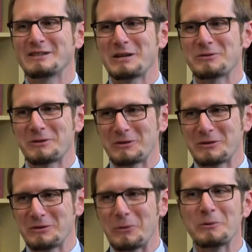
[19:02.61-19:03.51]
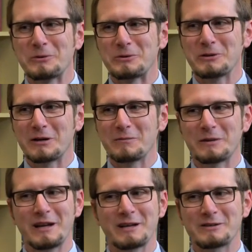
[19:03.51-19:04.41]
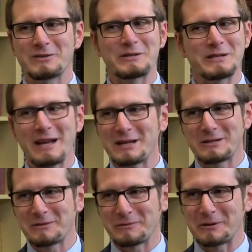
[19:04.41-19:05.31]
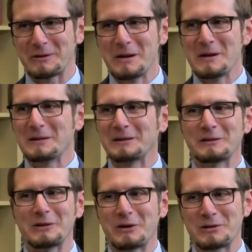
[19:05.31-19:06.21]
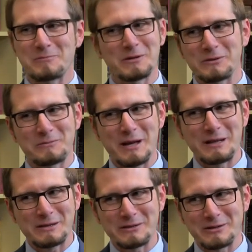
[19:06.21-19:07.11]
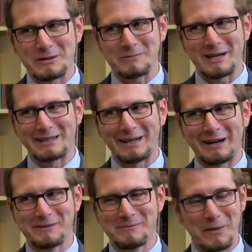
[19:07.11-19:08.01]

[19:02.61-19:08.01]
century Northern Europe, they had a certain taste for large muscled men turned upside down,